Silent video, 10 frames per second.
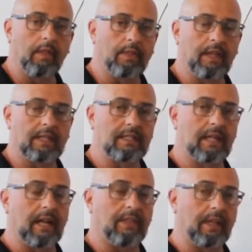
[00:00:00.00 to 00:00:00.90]
things that I
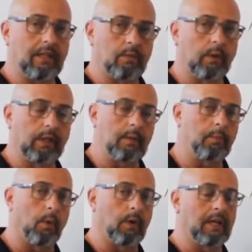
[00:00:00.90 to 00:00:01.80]
think is really
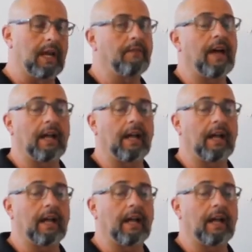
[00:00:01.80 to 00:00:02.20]
important, and I've had